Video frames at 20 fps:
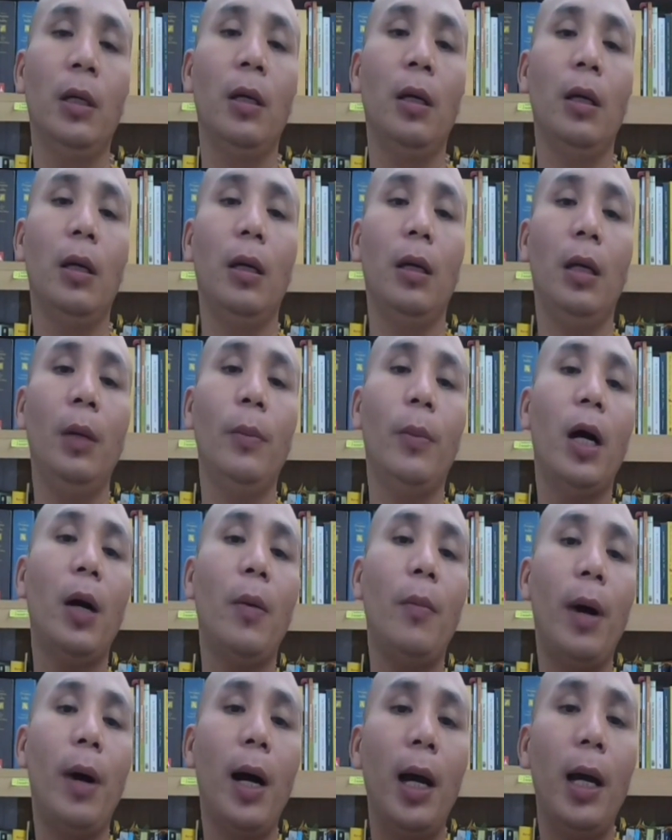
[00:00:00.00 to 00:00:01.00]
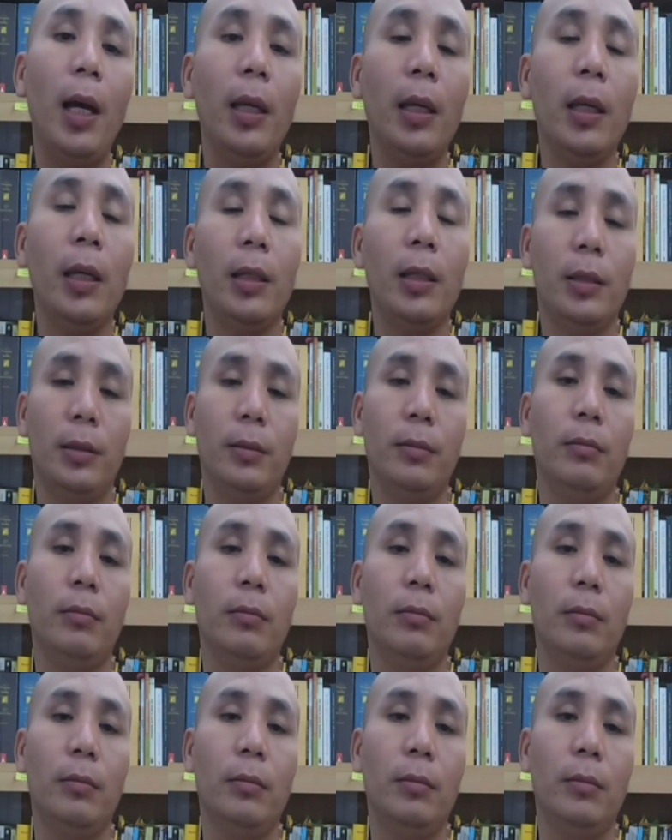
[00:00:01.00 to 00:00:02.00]
If our mind is
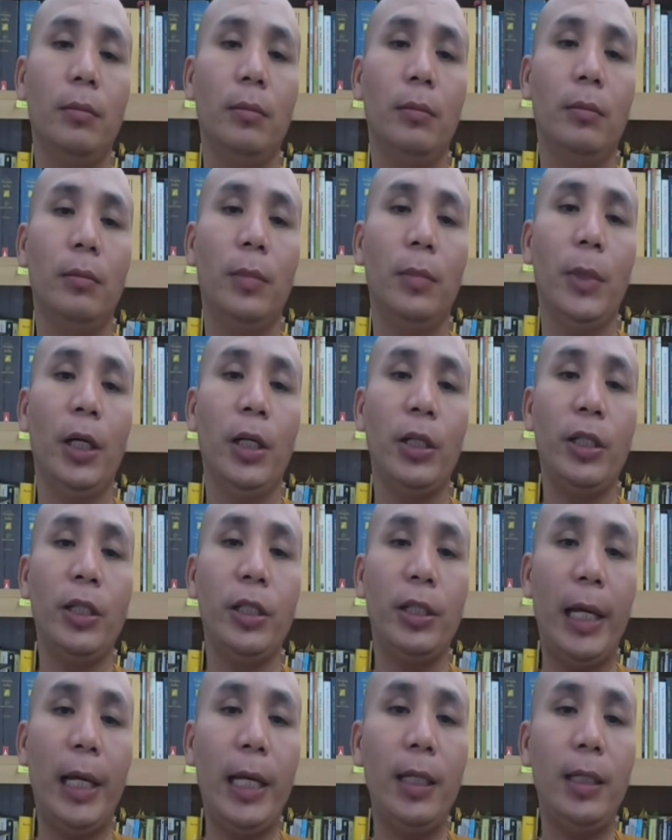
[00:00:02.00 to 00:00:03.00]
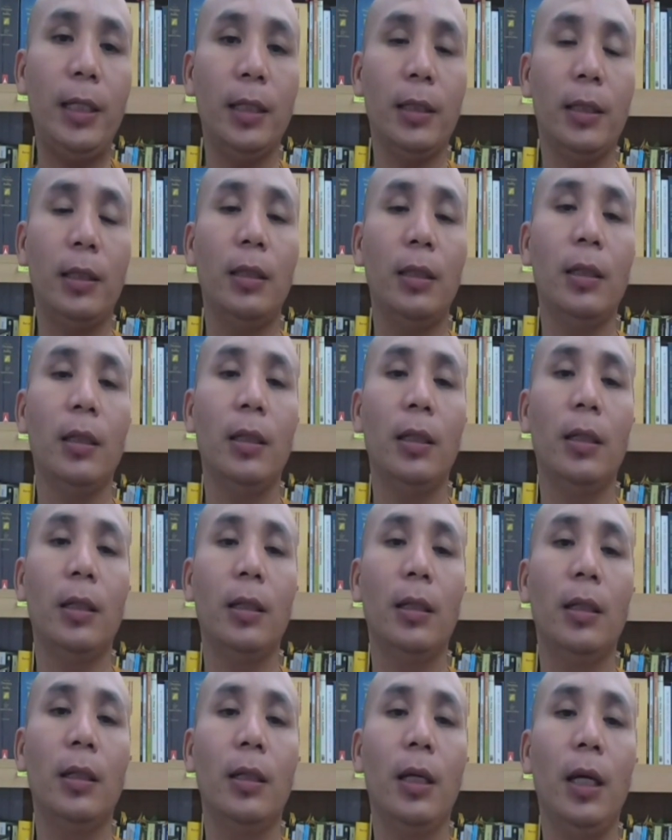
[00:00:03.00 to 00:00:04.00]
agitated,
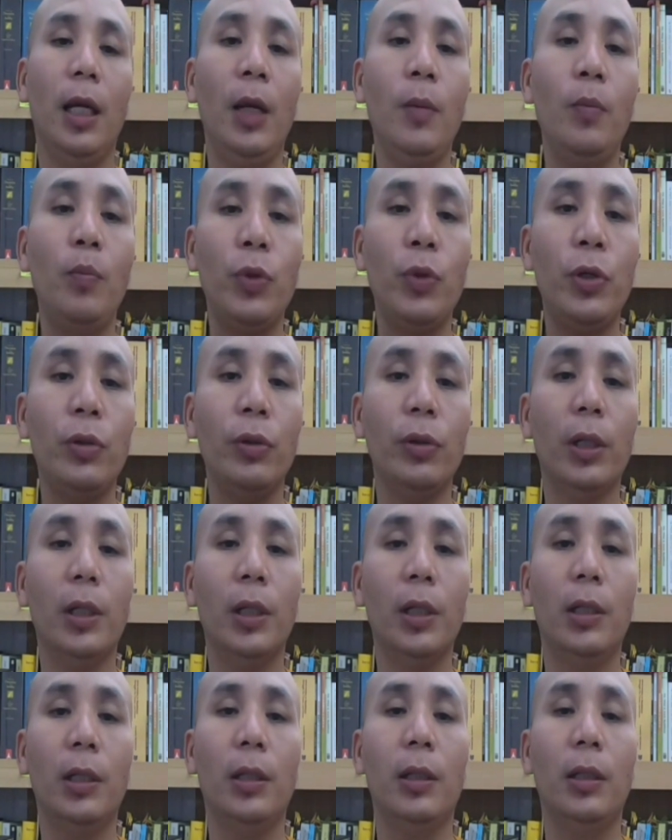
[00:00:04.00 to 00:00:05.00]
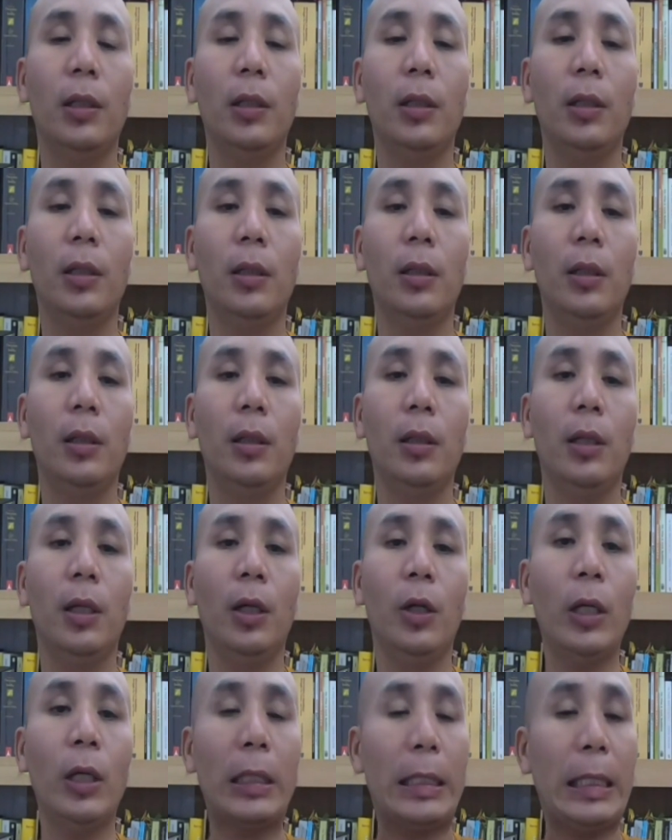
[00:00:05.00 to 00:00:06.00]
impure,
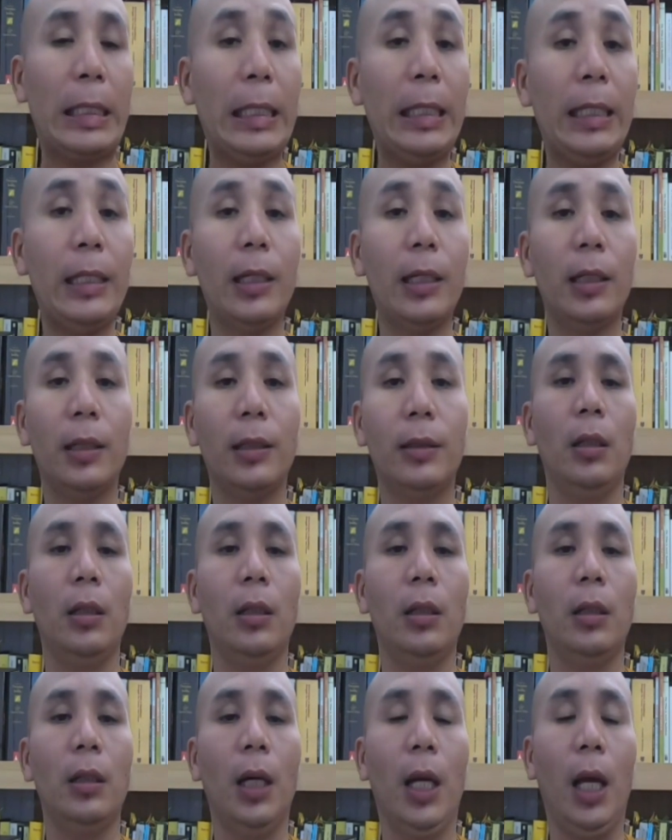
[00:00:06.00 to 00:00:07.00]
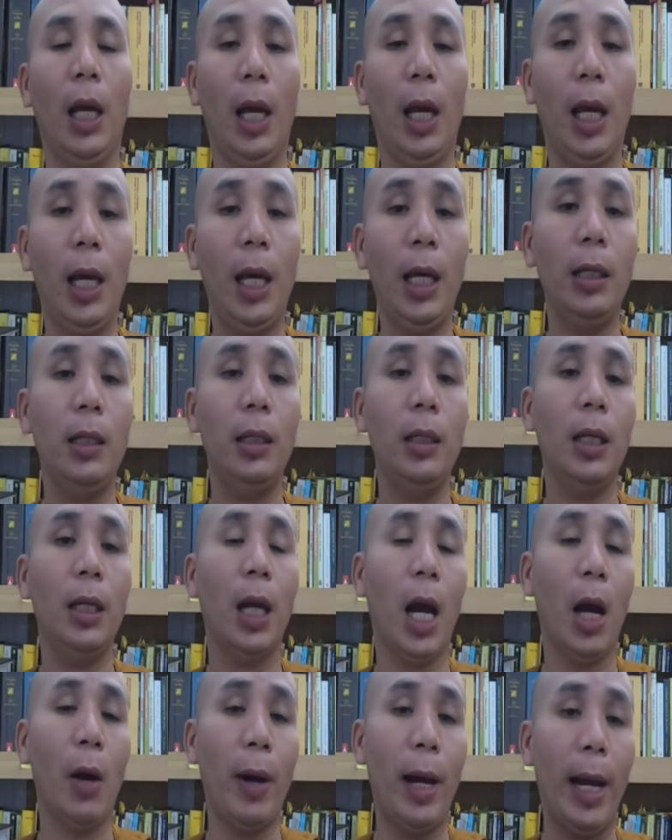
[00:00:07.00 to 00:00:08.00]
not clear, and
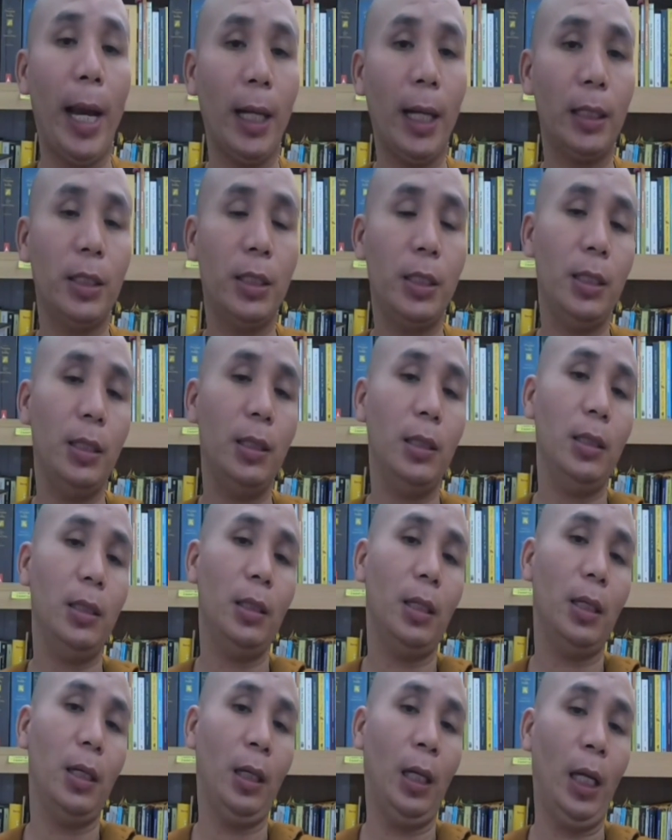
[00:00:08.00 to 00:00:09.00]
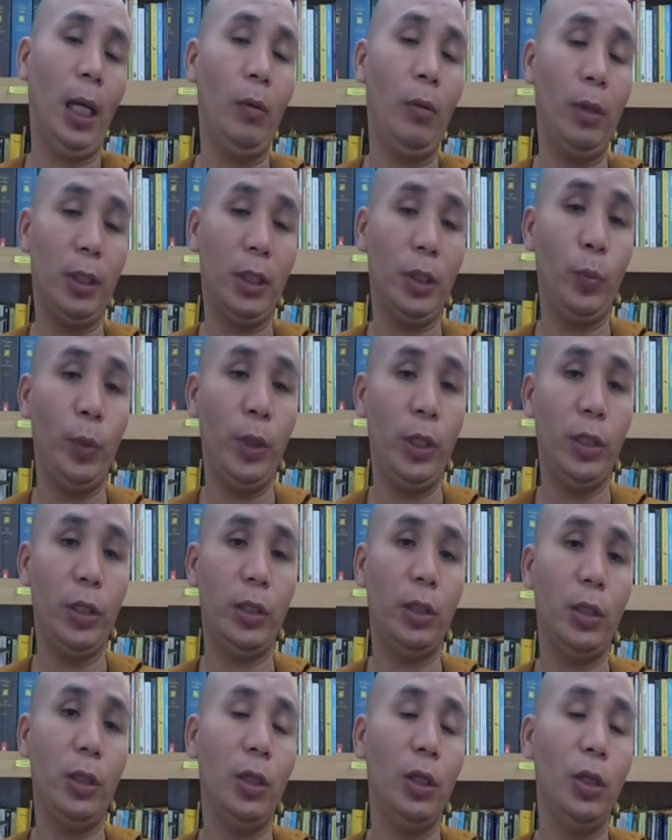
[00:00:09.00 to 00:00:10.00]
our action and our speech
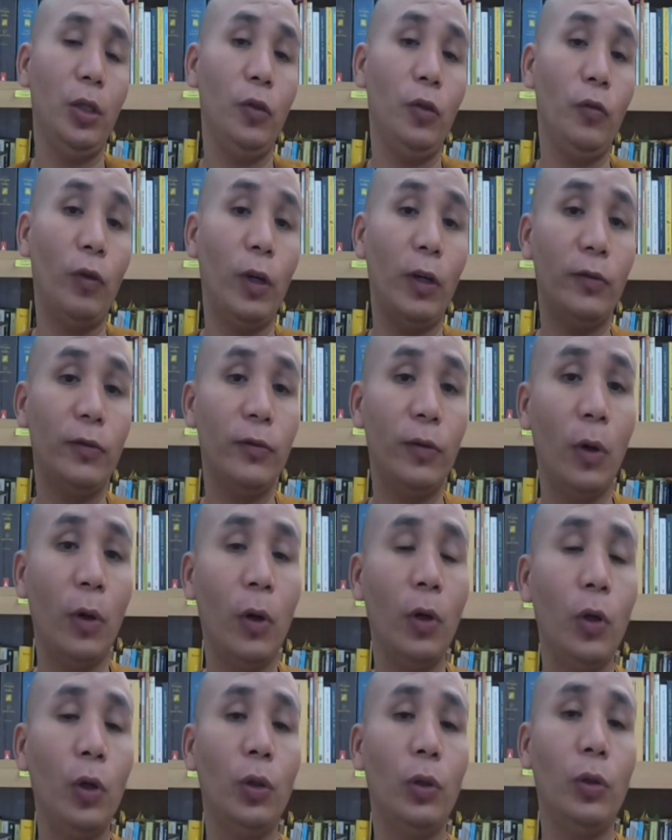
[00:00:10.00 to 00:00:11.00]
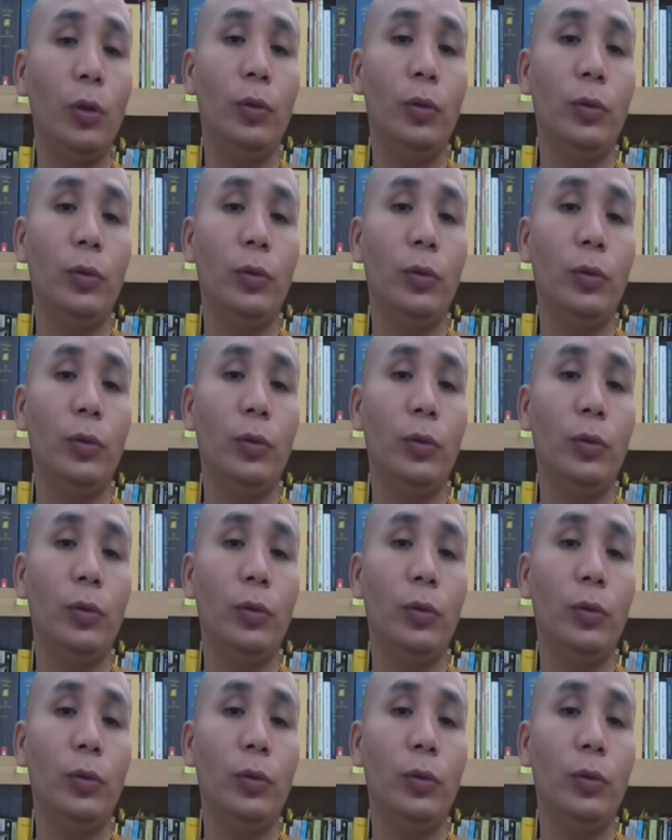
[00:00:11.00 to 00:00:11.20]
will follow